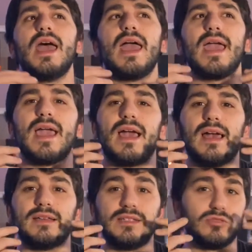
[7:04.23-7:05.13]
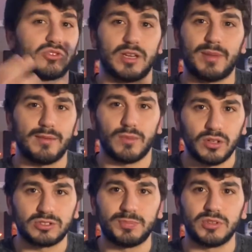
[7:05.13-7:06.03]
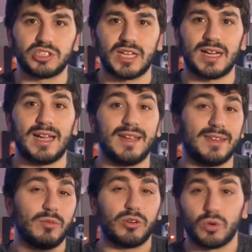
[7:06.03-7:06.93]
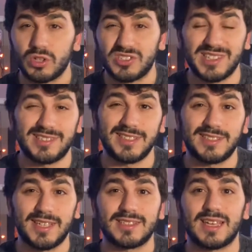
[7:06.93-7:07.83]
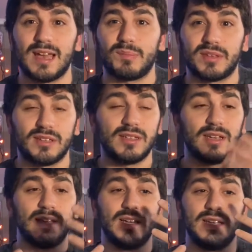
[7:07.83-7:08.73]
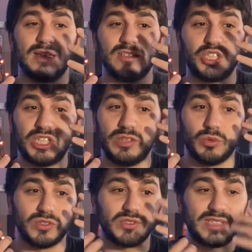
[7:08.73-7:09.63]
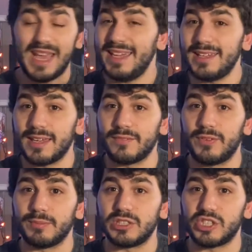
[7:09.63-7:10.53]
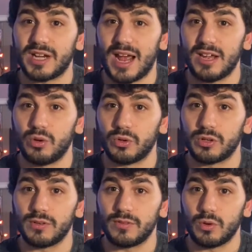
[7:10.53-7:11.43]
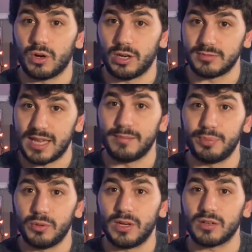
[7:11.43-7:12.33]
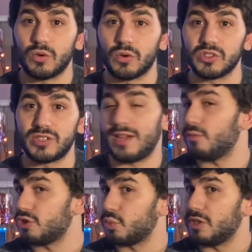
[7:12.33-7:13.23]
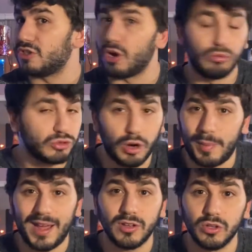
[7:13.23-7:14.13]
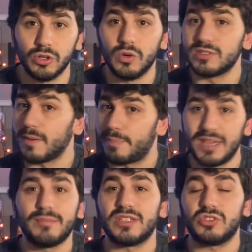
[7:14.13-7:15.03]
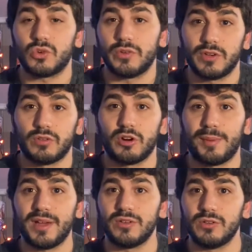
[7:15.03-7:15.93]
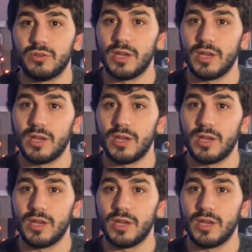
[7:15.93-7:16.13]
And he was trained by multiple Jedi, and then when Order 66 happened, he was taken from the Jedi Order Temple on Coruscant, which we don't know by who. Is a big mystery. We don't know by who.